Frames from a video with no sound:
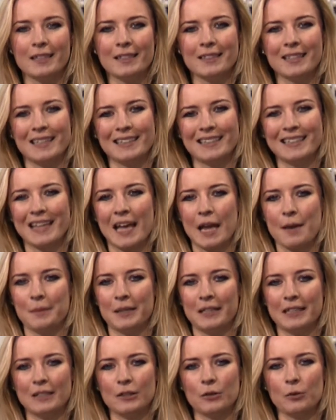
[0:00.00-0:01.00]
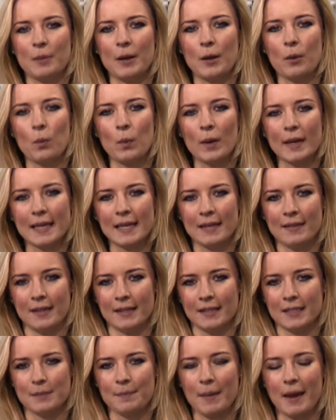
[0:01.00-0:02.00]
This actually came in a little bit weaker than
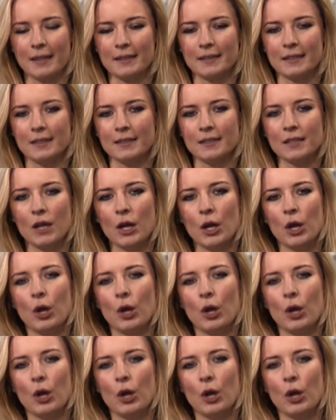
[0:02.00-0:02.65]
expected.